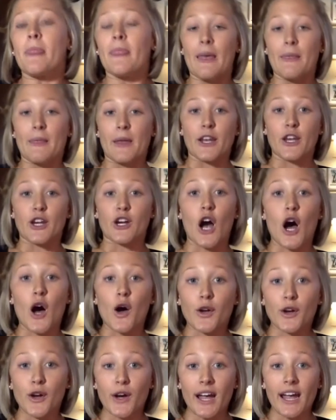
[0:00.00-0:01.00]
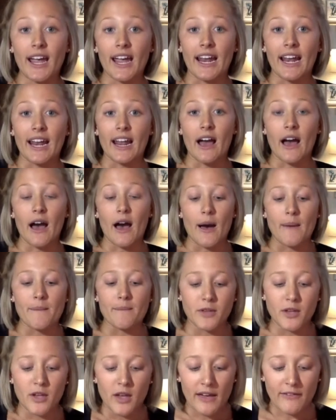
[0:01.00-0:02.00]
And then you're all good.
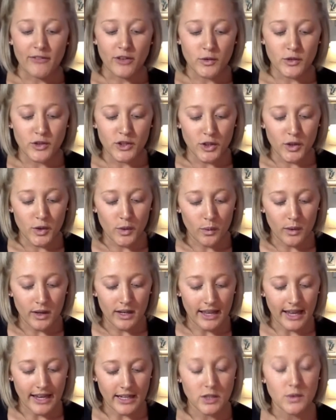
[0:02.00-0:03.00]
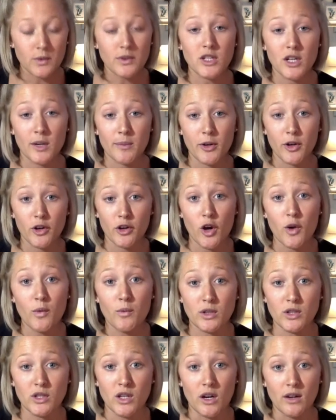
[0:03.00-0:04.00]
If you would like to interpret your own
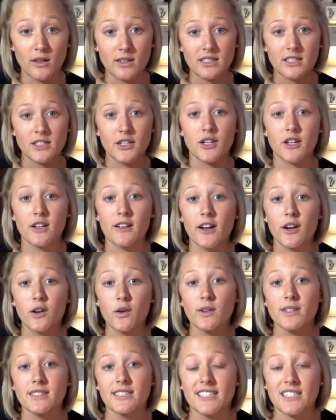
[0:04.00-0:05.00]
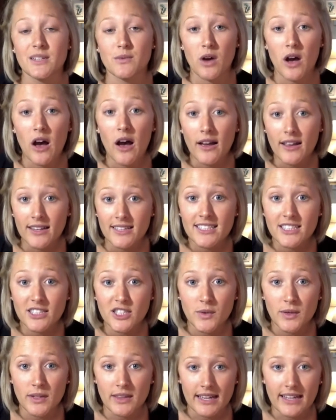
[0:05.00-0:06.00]
results, your clinical assistant will assist
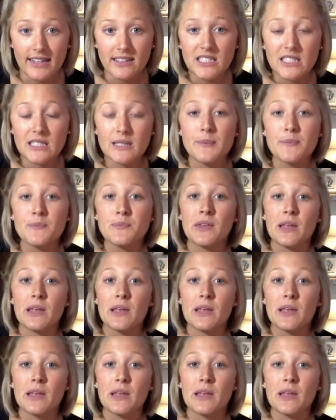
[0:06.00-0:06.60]
you with this.